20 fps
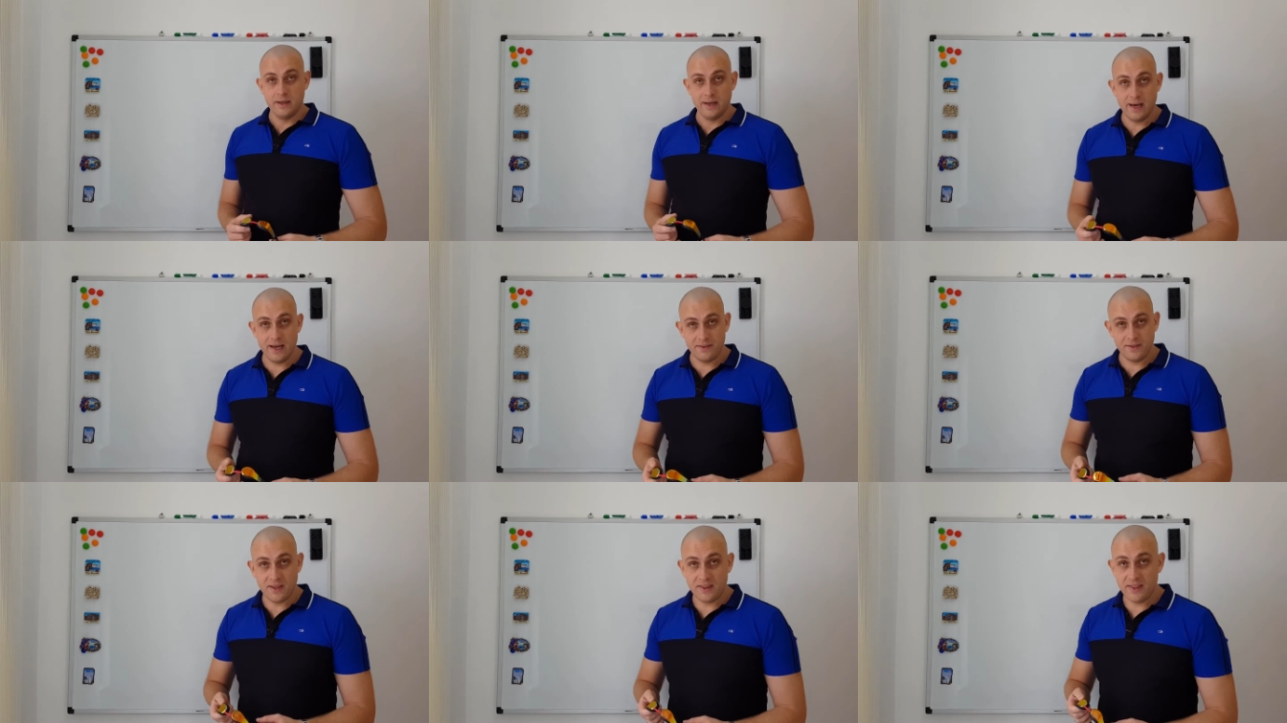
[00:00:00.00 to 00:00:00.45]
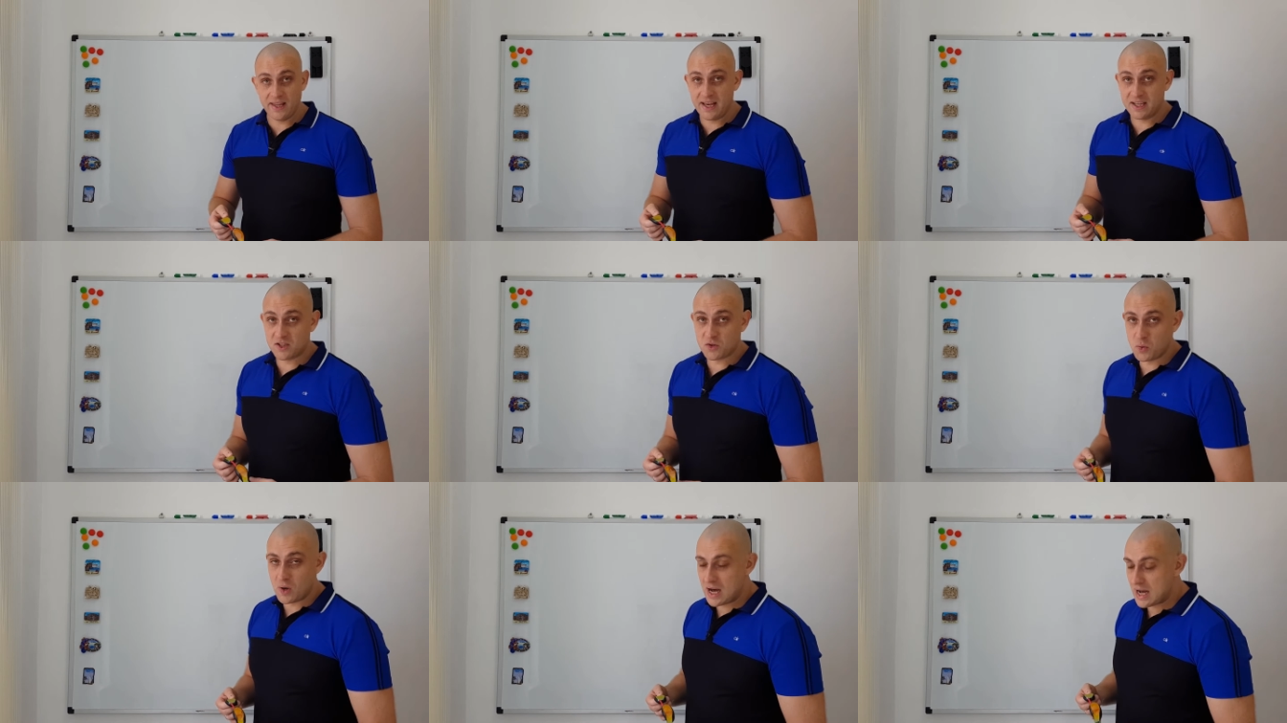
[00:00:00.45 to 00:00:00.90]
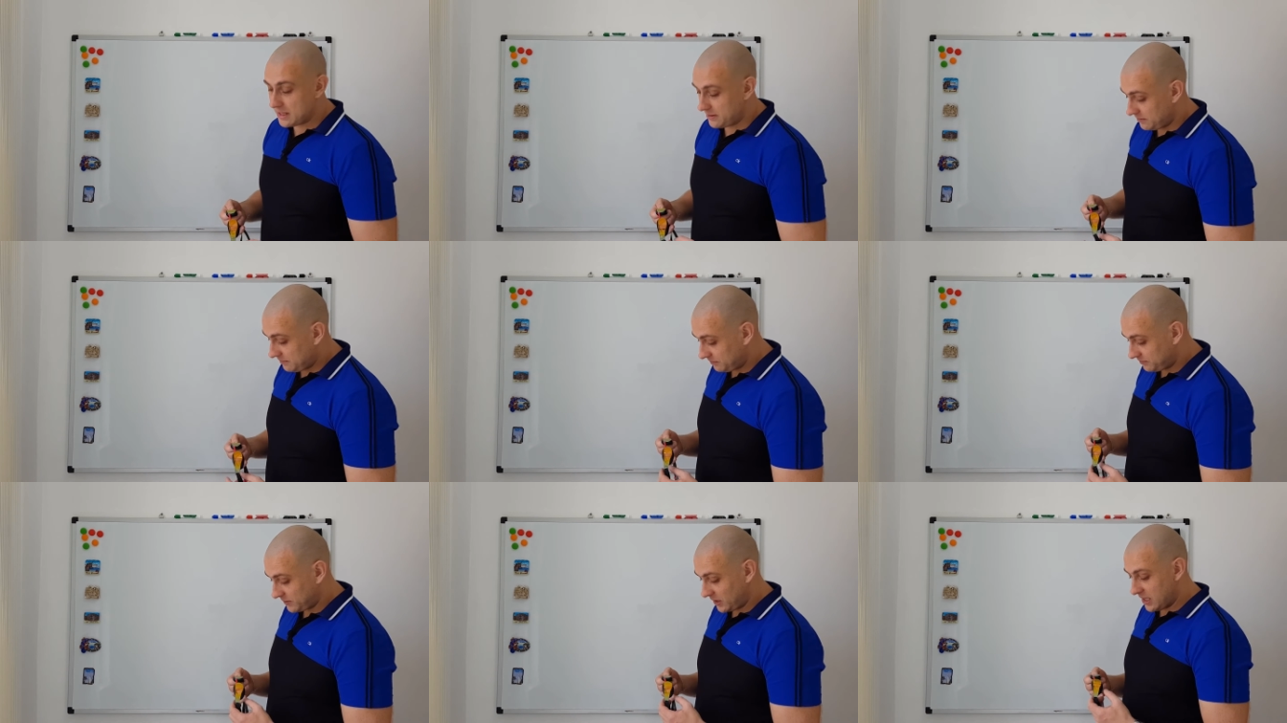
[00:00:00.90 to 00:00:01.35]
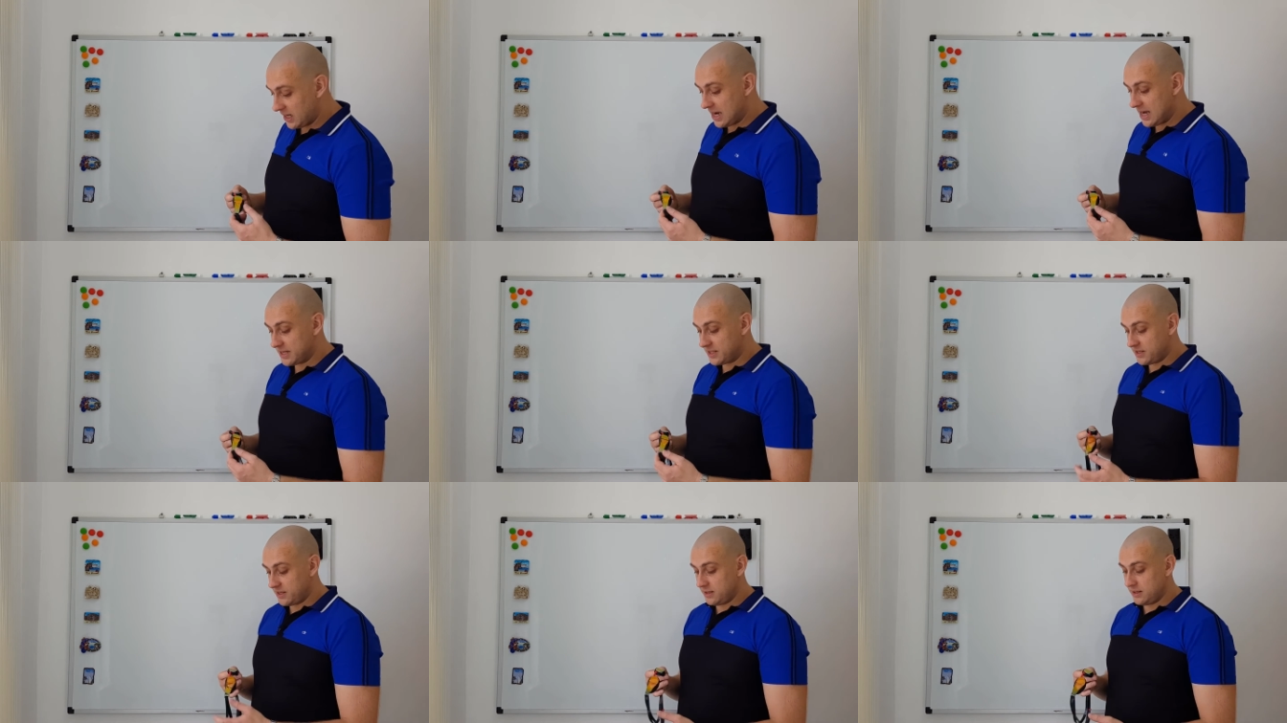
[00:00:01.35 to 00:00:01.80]
And the next one,
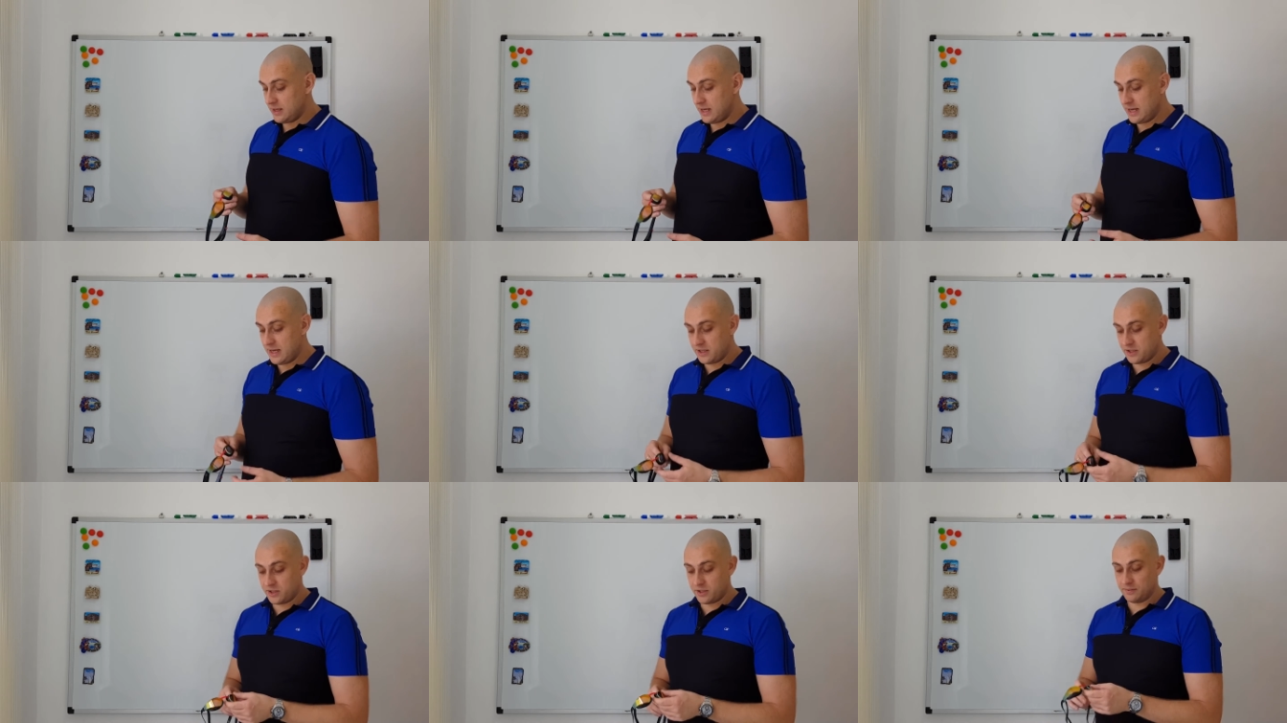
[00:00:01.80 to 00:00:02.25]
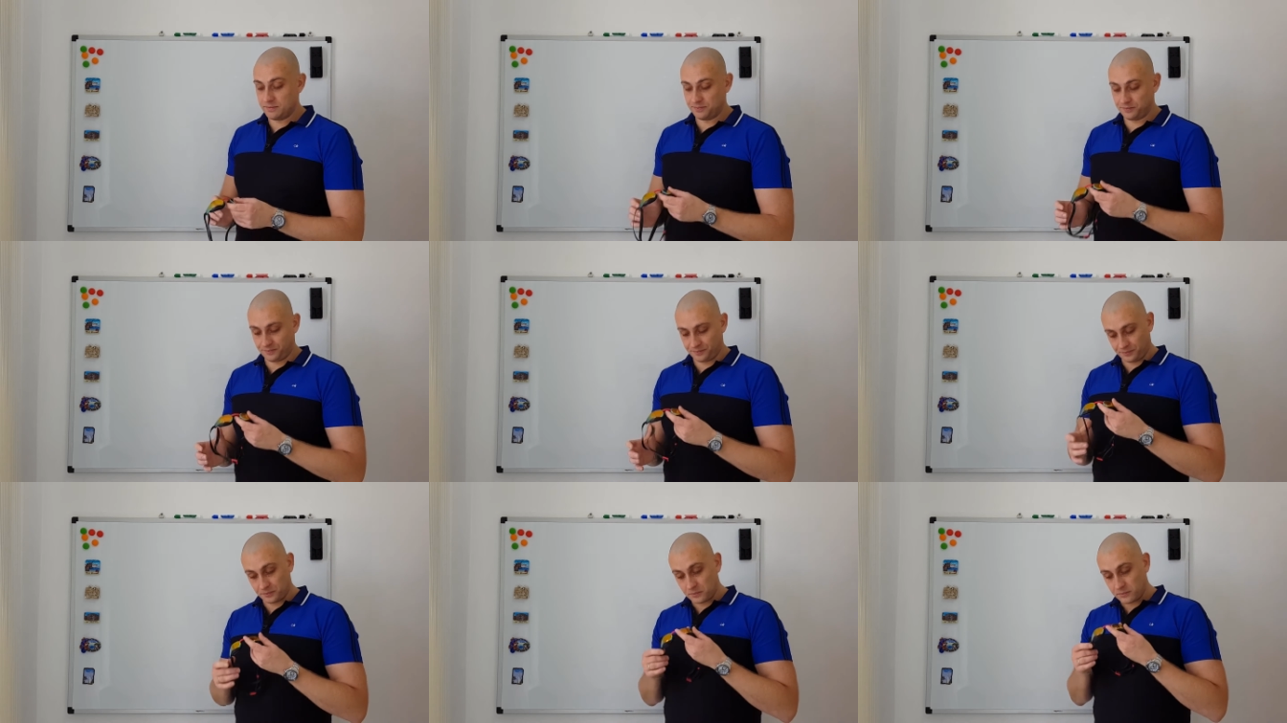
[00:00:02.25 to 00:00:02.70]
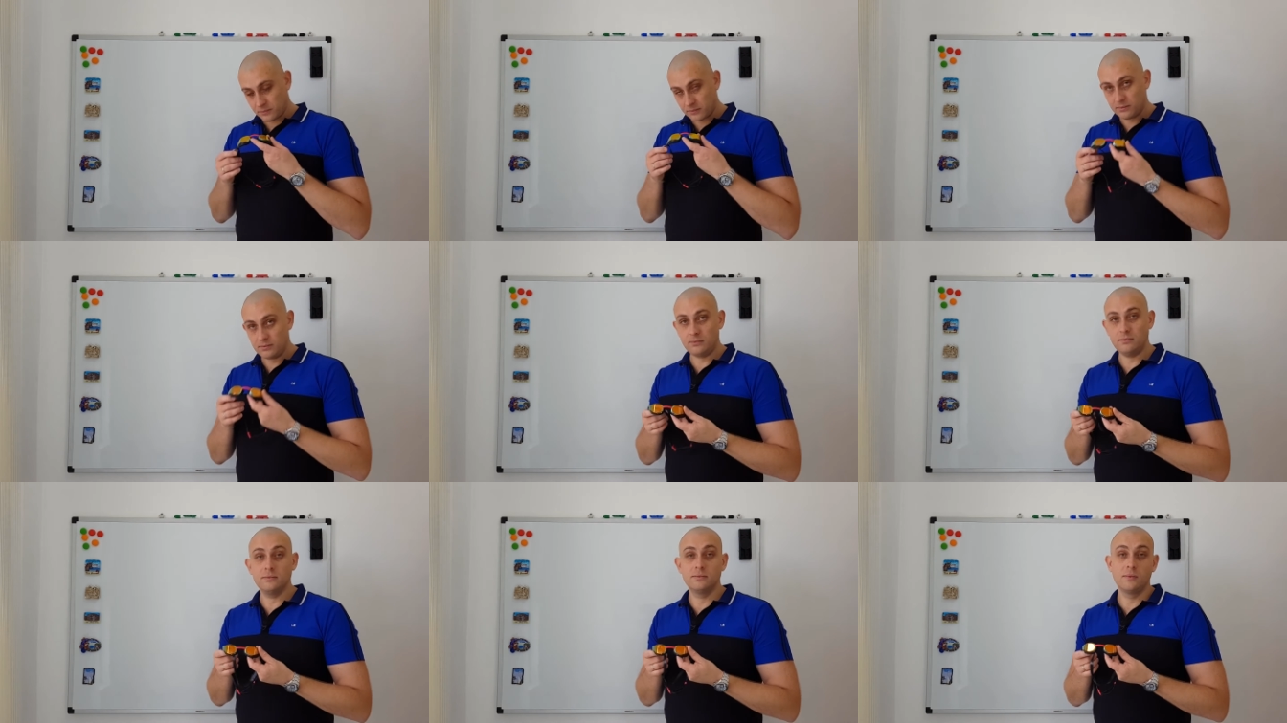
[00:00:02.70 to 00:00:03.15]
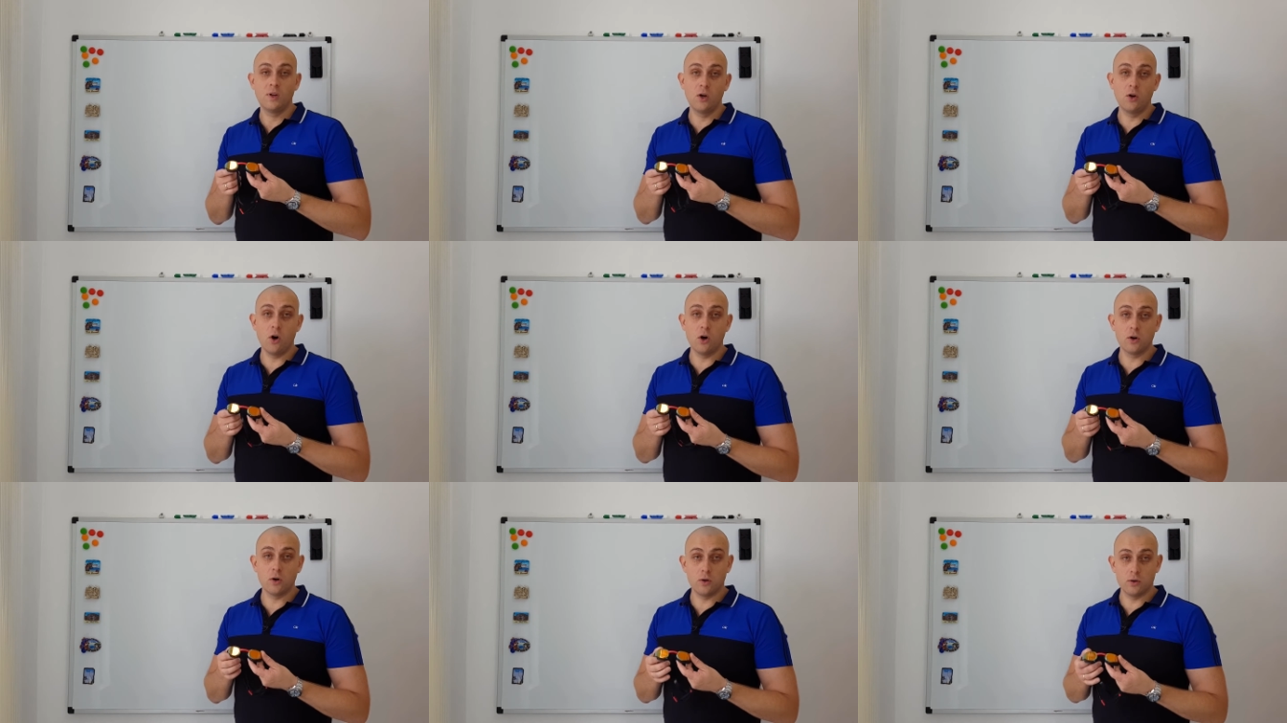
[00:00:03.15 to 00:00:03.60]
guys, is
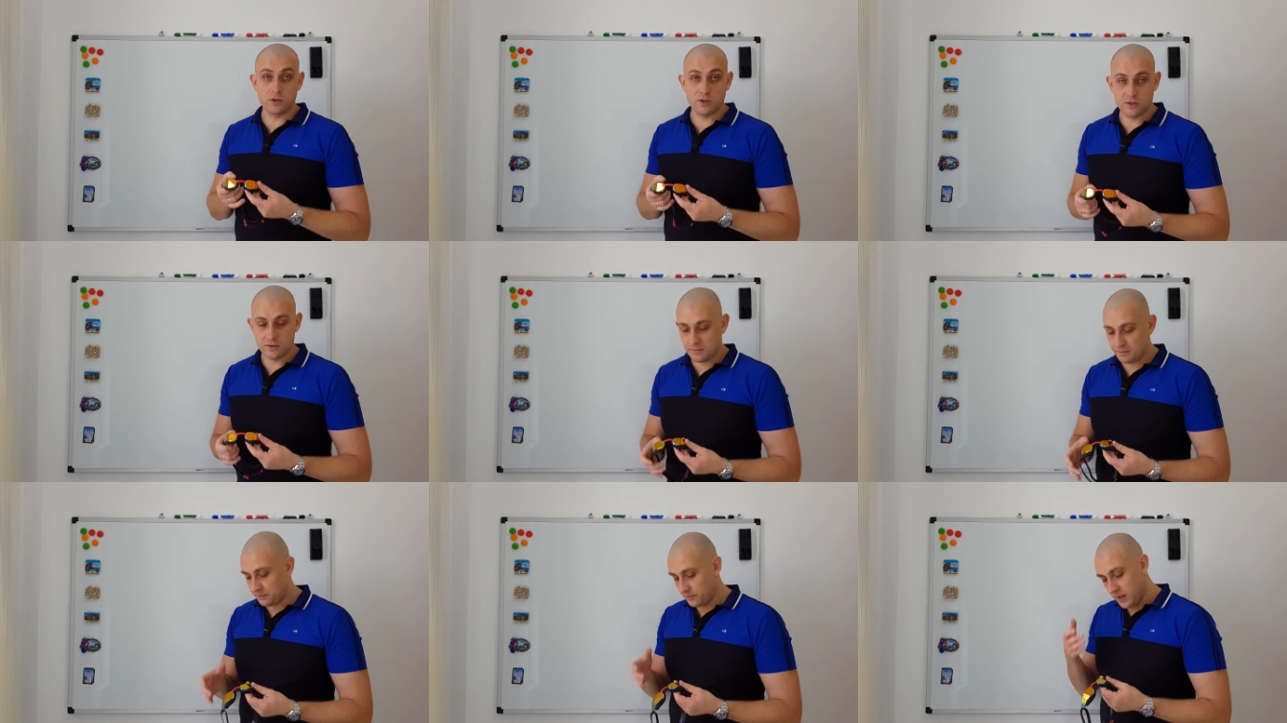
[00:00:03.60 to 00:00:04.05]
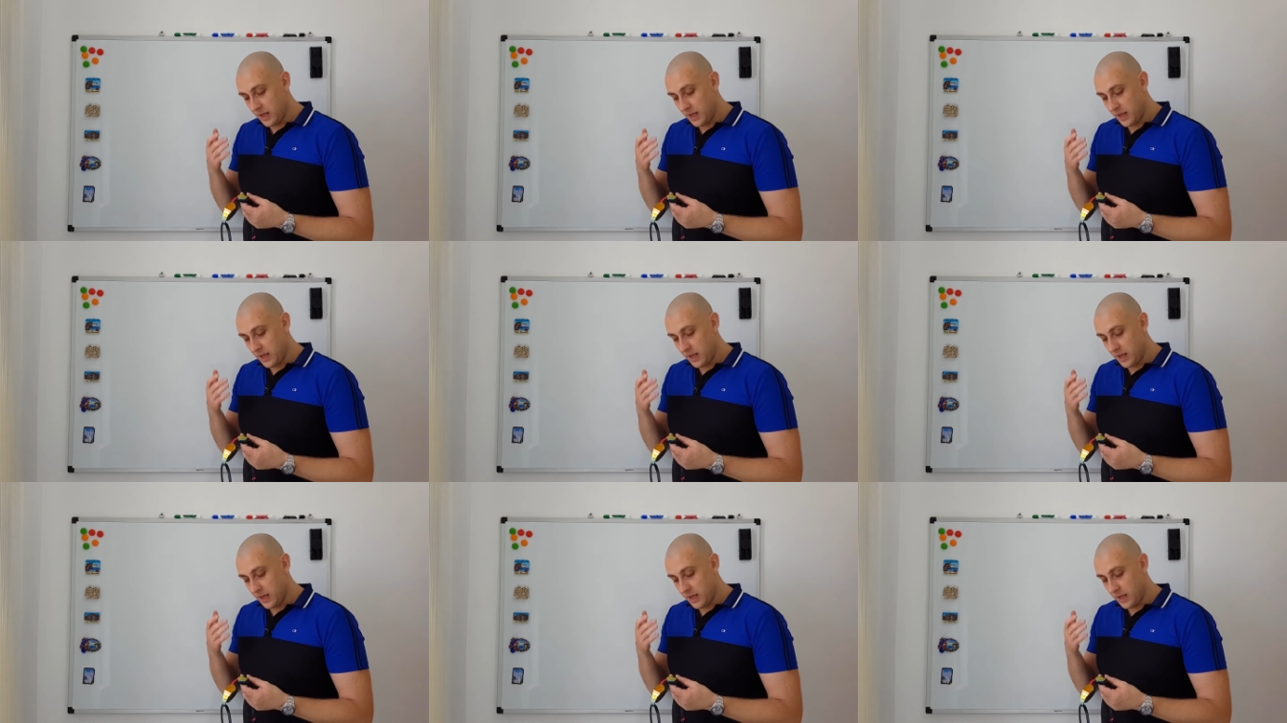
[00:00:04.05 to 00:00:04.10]
goggles.